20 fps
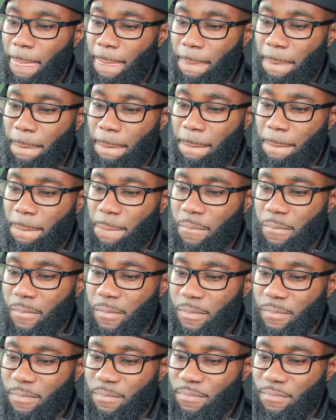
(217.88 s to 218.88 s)

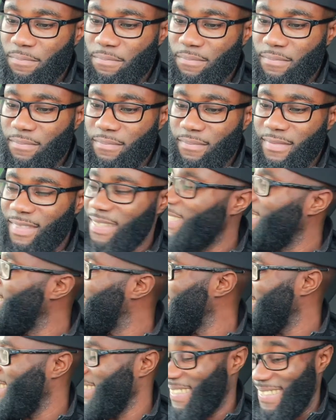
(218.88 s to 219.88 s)

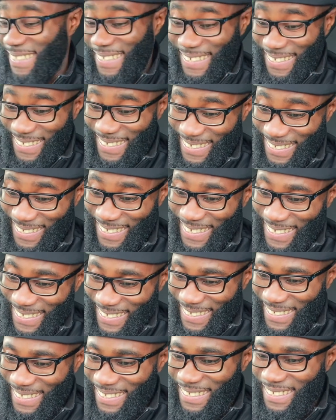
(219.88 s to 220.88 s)

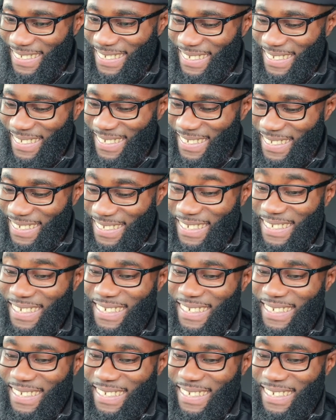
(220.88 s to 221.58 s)
No one is speaking in this clip.